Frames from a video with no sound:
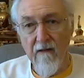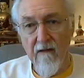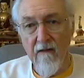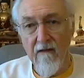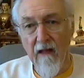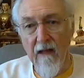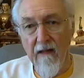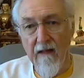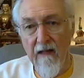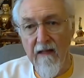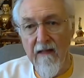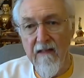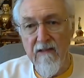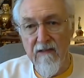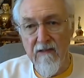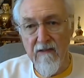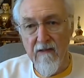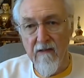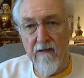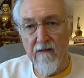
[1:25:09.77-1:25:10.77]

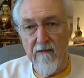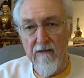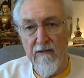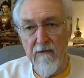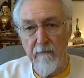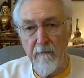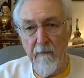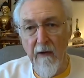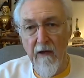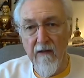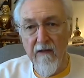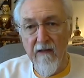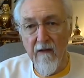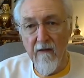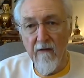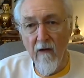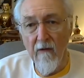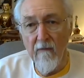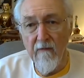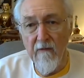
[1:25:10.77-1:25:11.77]

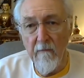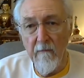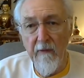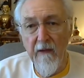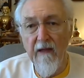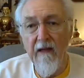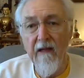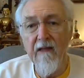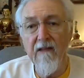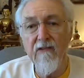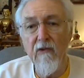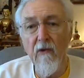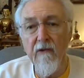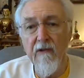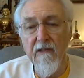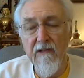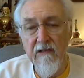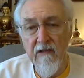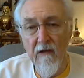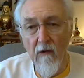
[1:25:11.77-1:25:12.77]
the beings on
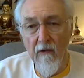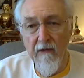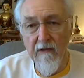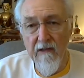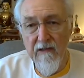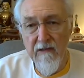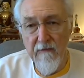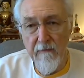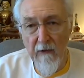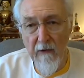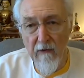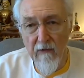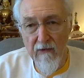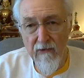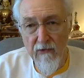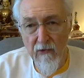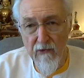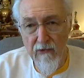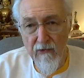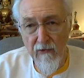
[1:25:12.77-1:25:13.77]
the
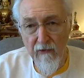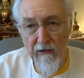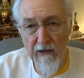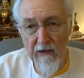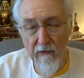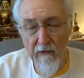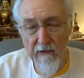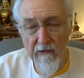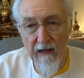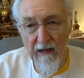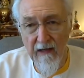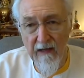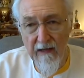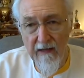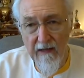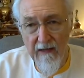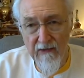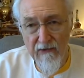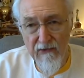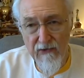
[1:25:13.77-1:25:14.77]
spiritual tree, on the
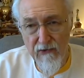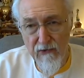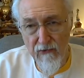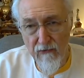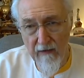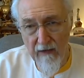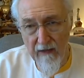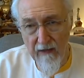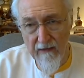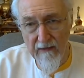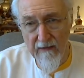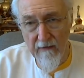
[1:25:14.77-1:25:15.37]
lineage tree,